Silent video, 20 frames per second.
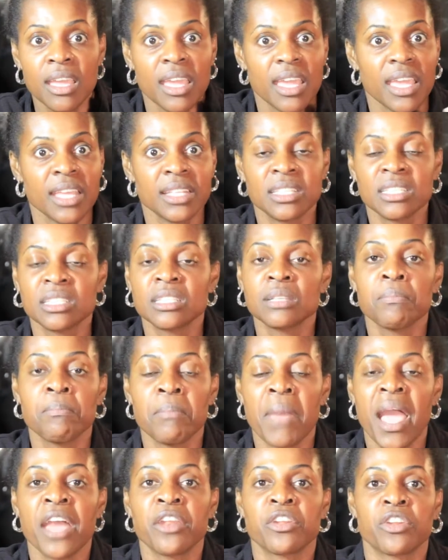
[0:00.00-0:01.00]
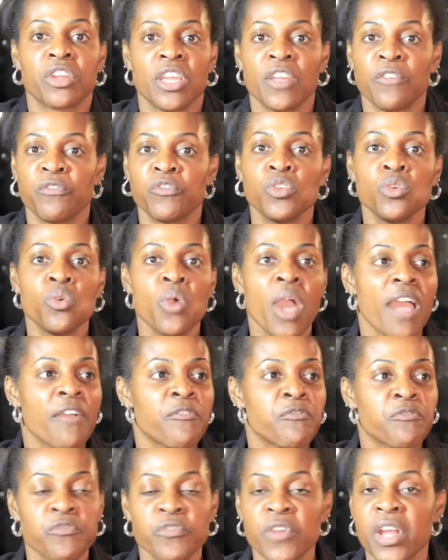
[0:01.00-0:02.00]
It doesn't matter. If you have
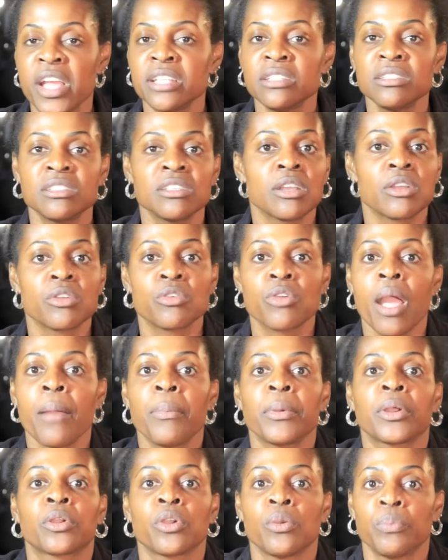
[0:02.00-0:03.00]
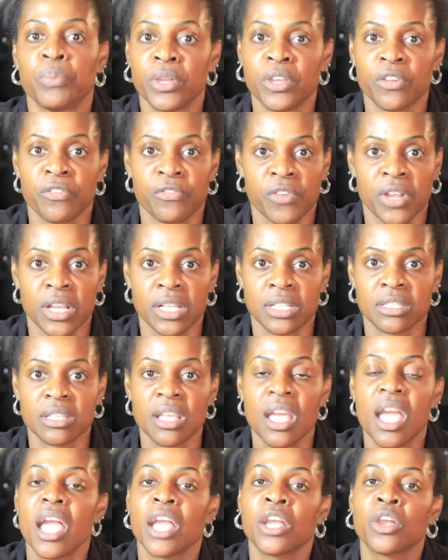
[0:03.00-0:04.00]
friends, grab a group of your friends
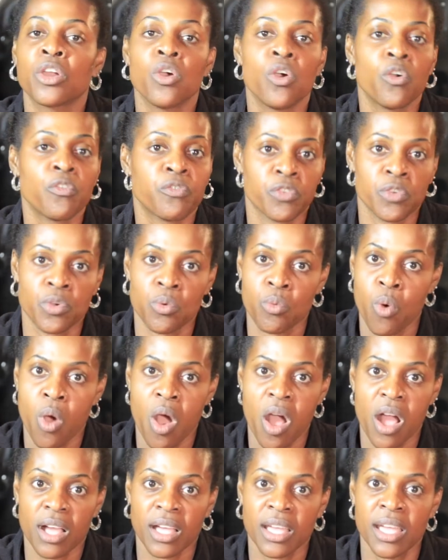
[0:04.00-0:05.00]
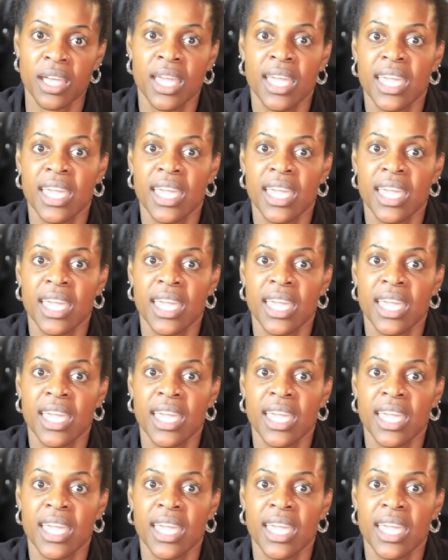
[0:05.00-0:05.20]
and go for a walk.